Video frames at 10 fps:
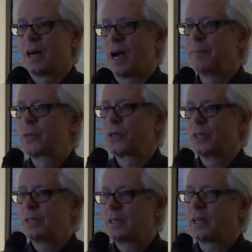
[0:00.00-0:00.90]
I'm
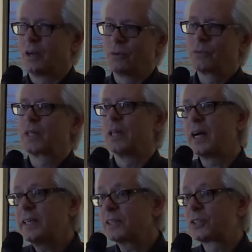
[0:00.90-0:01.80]
good, you know, the
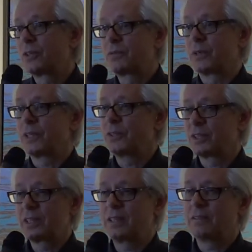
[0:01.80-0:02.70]
light is good for
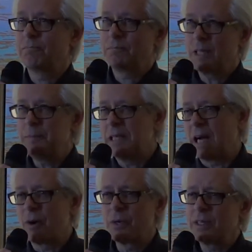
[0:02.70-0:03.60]
usually maybe an
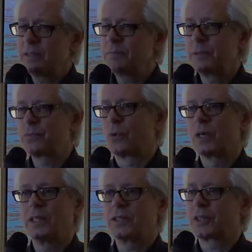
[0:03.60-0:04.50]
hour before
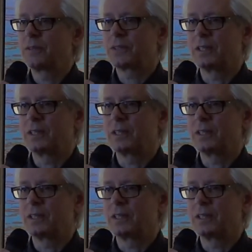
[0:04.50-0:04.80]
it shifts.